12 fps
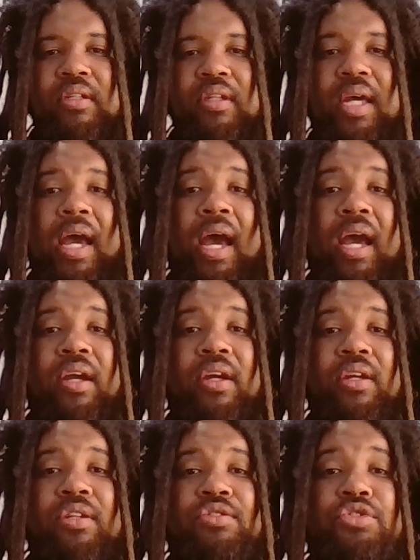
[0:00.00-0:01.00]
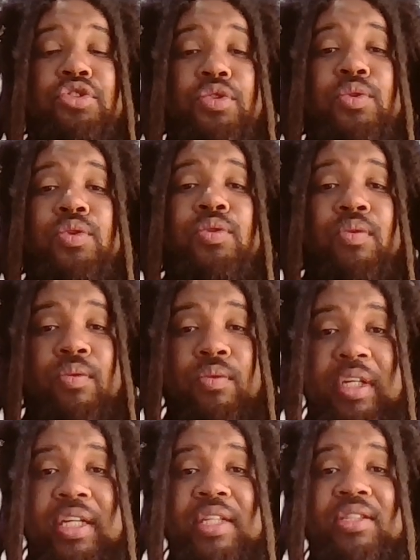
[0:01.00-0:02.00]
that true
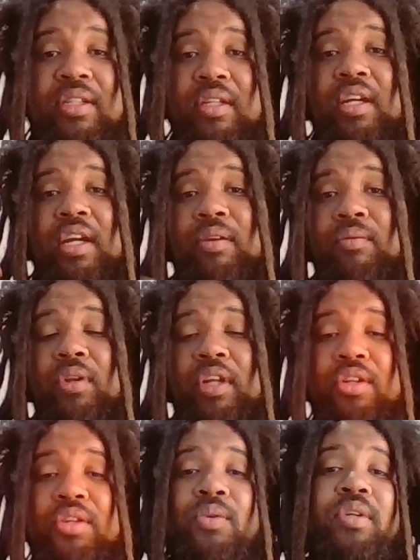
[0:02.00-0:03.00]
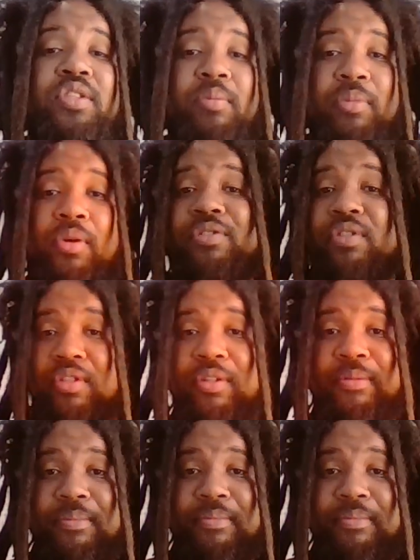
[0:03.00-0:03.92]
reason can really do what it's supposed to do,